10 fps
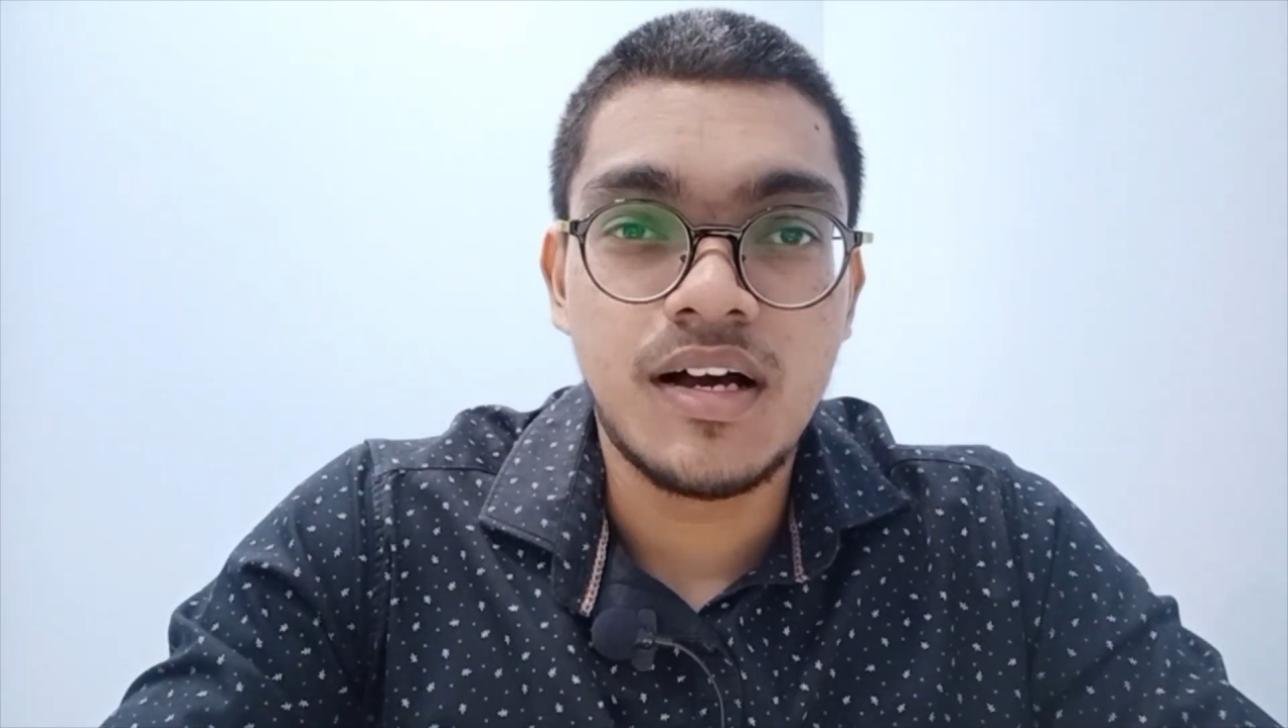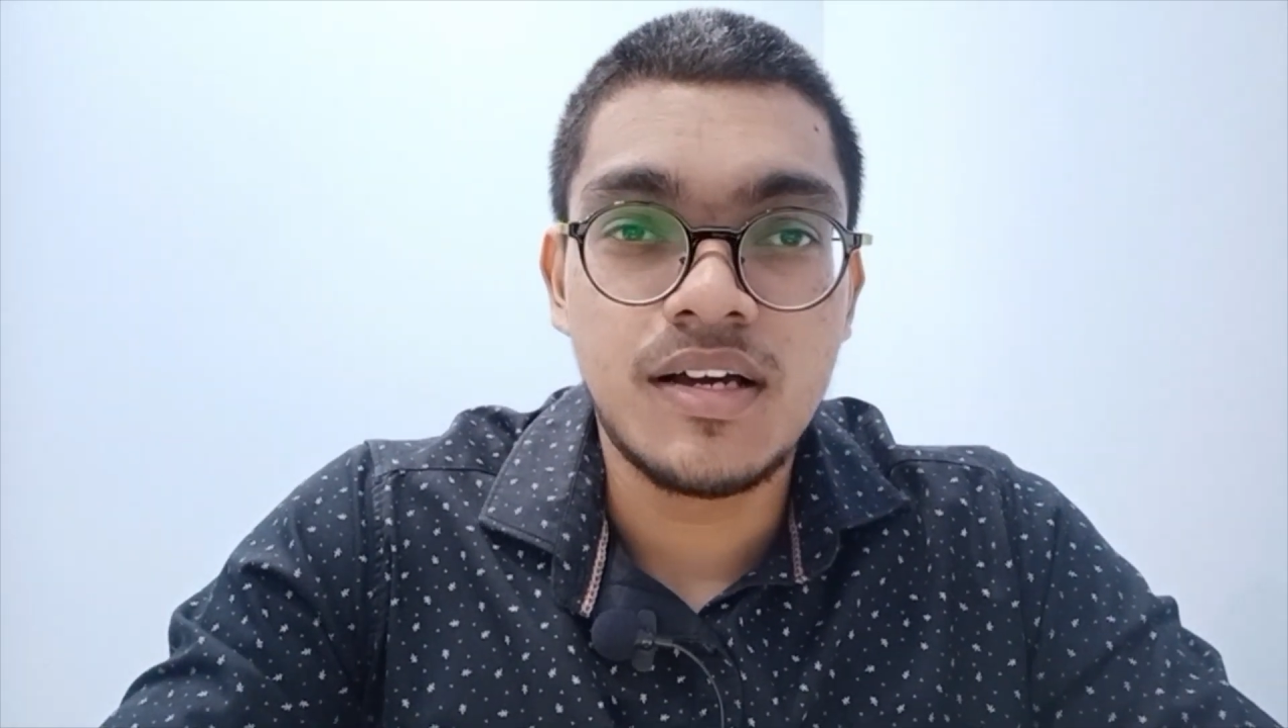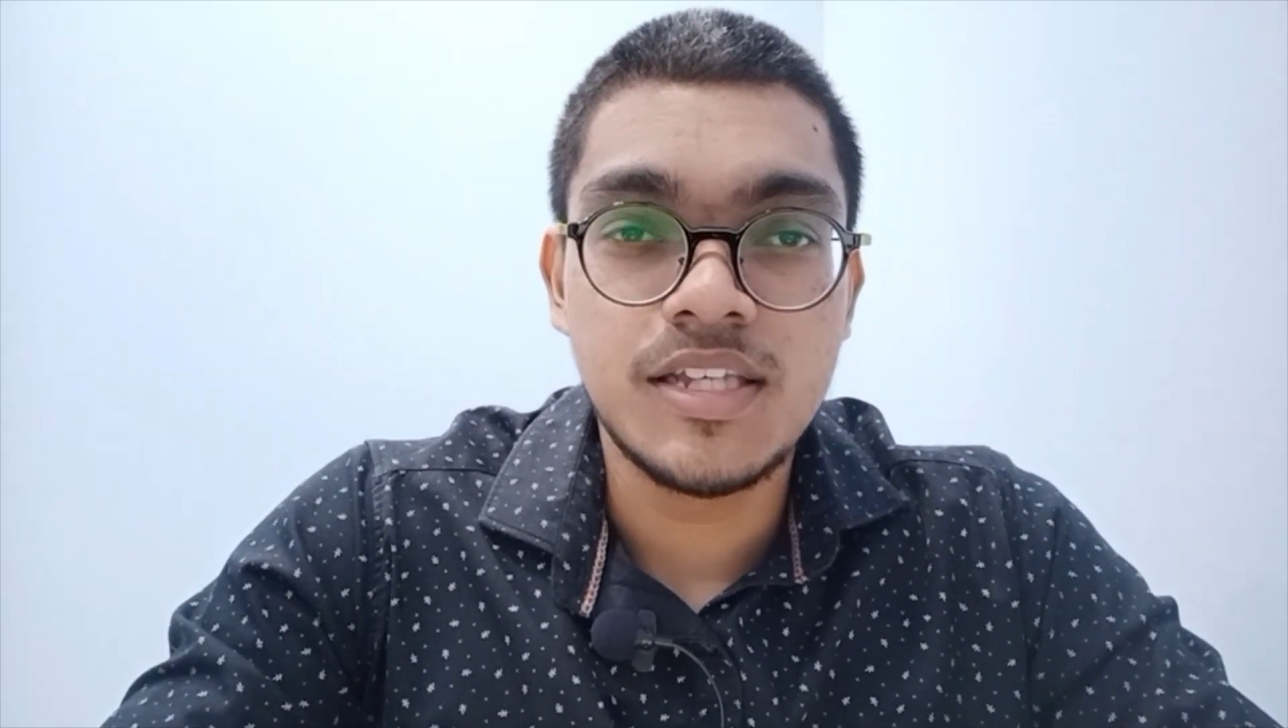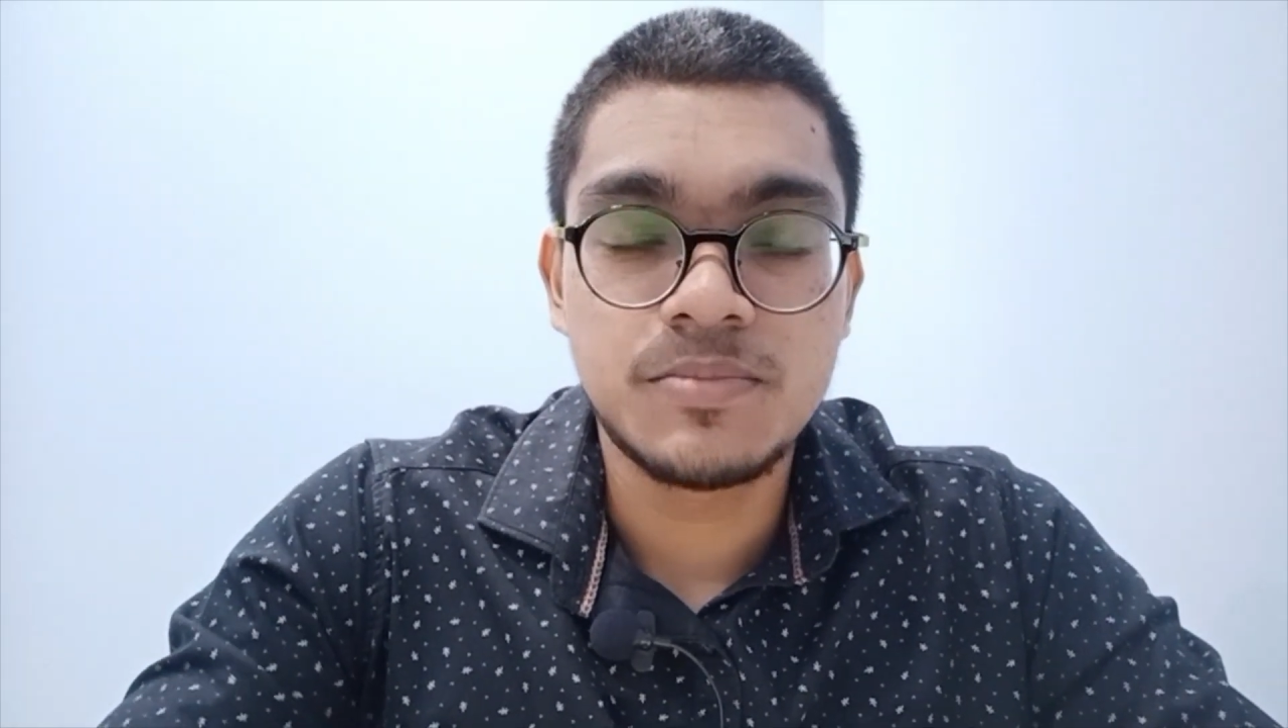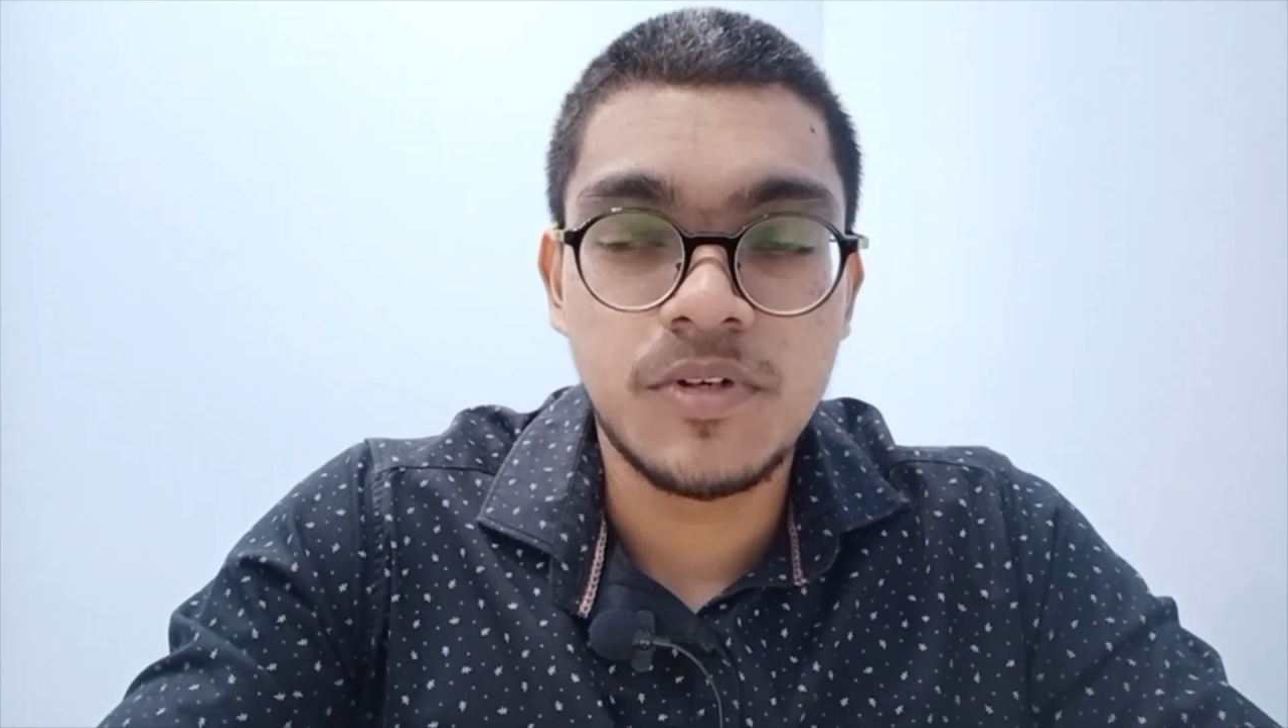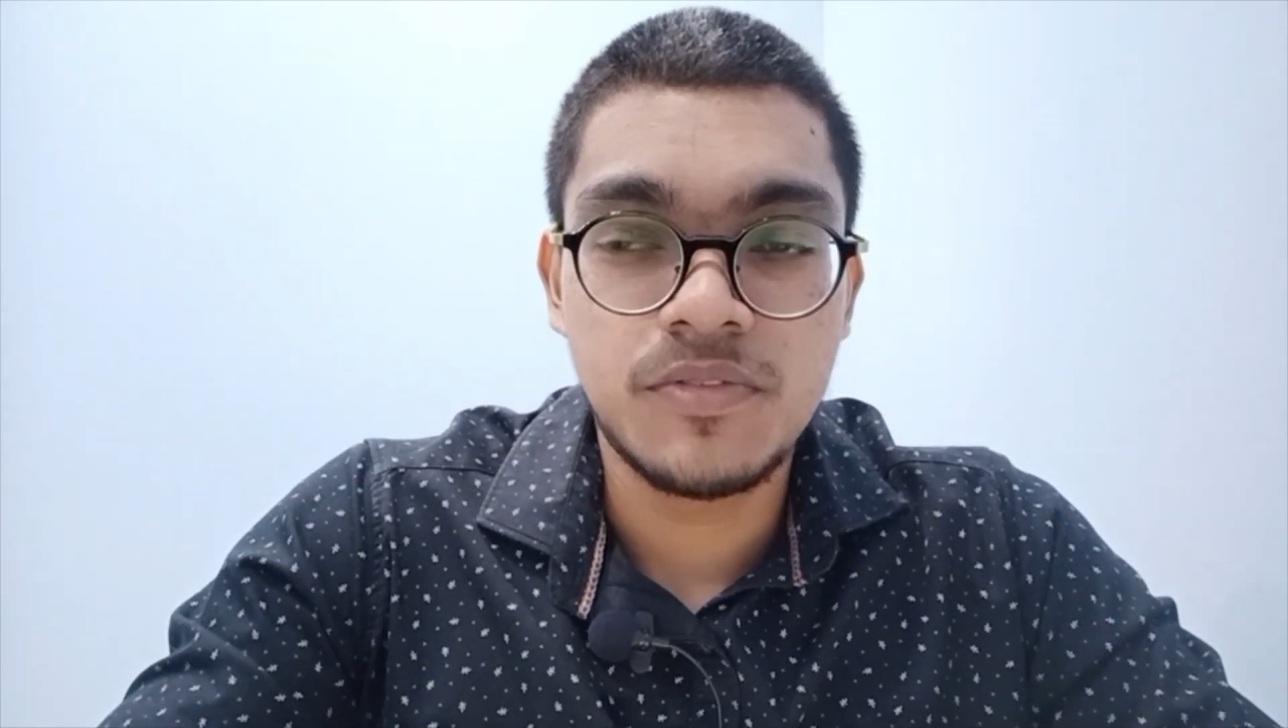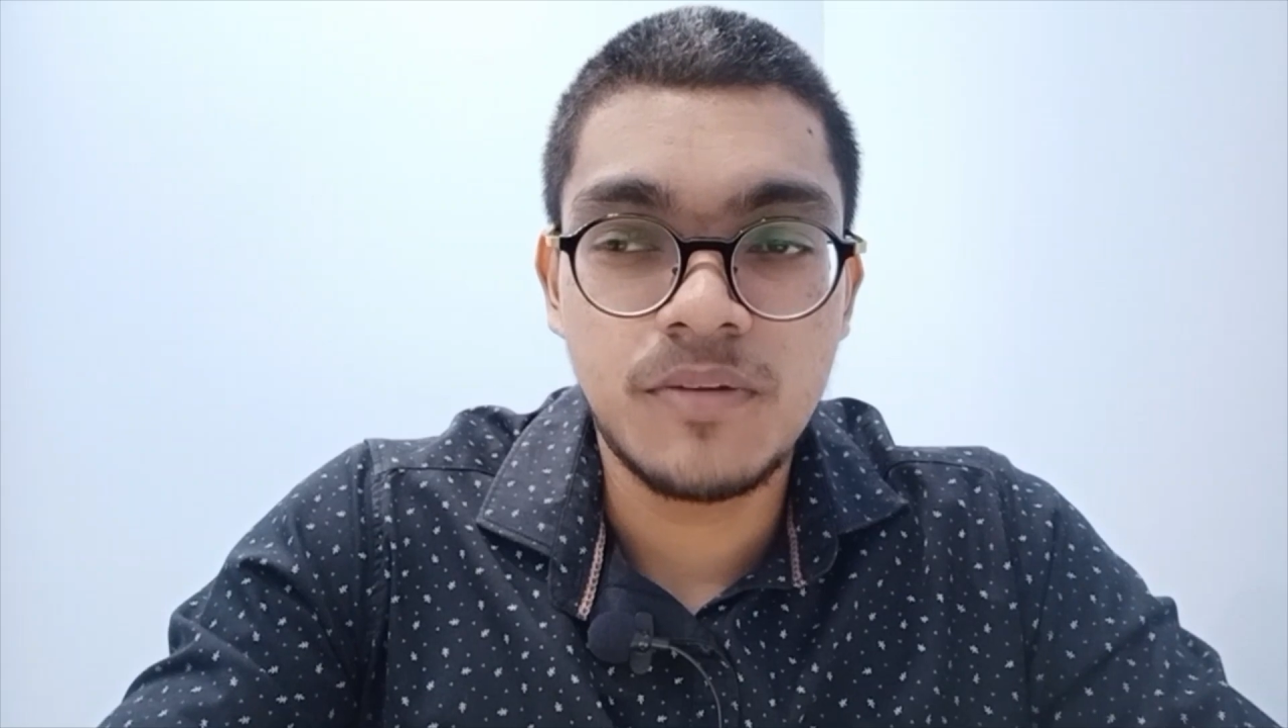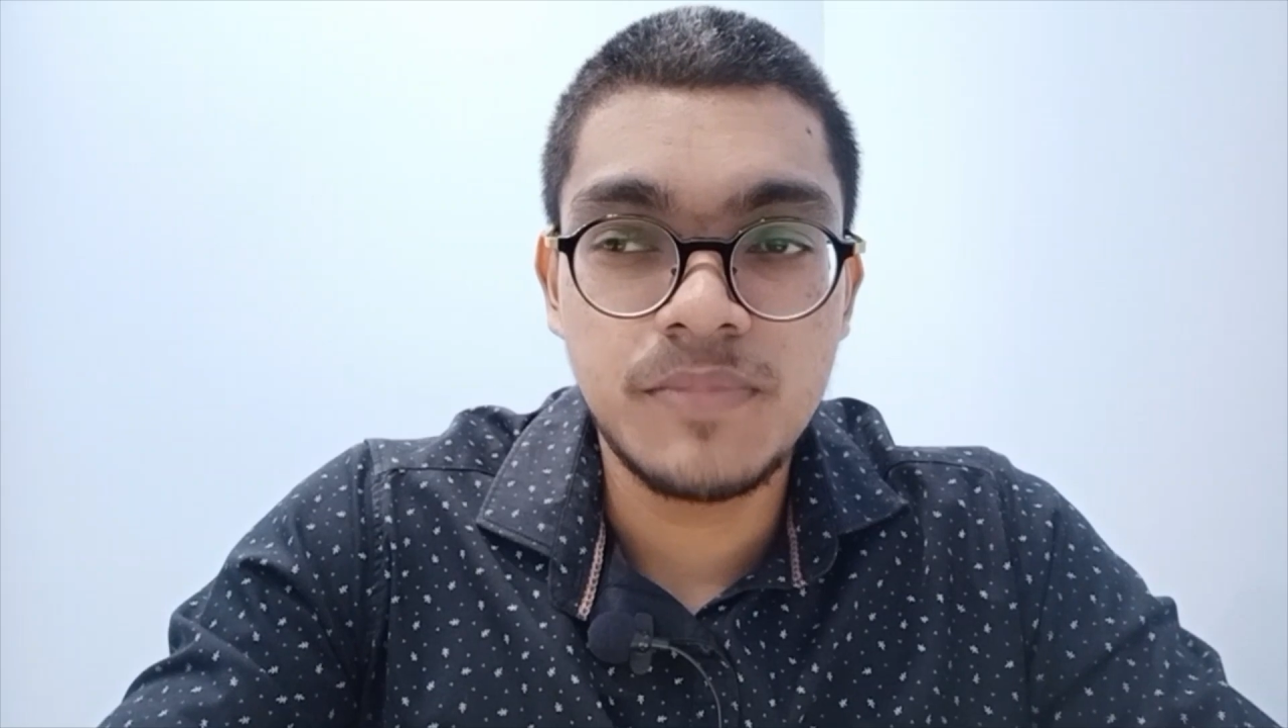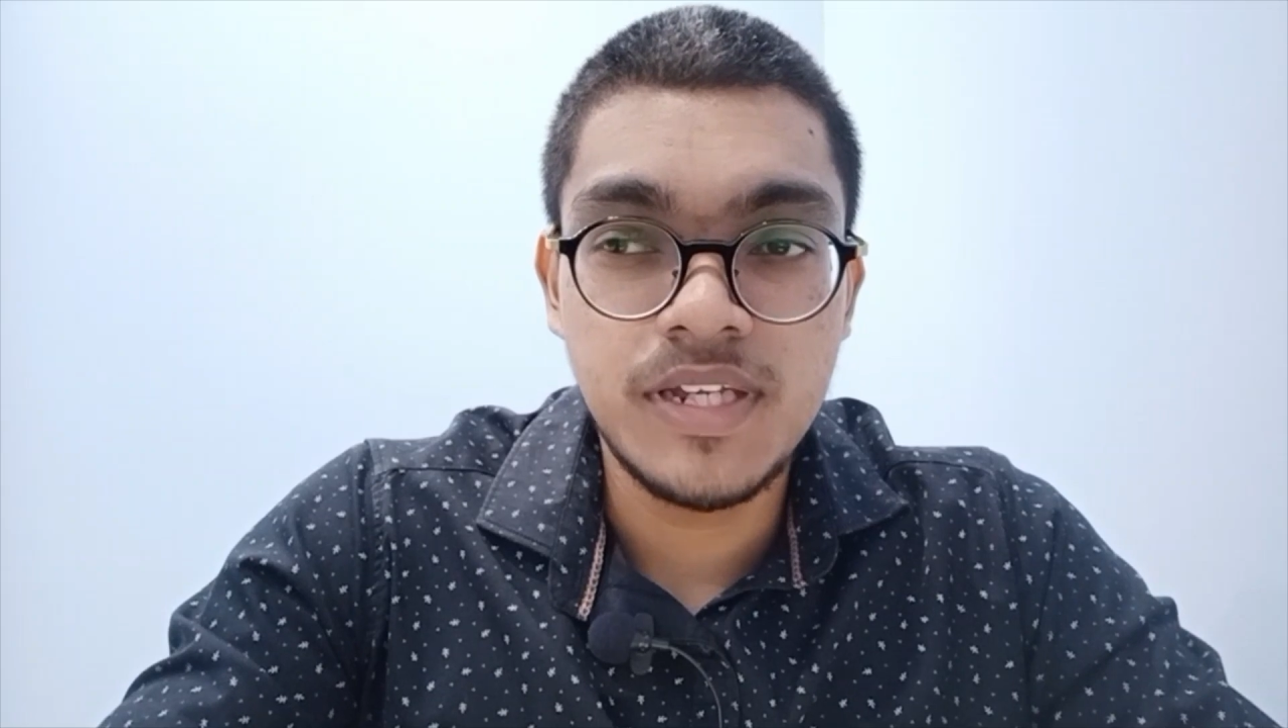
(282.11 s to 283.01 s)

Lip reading: is performed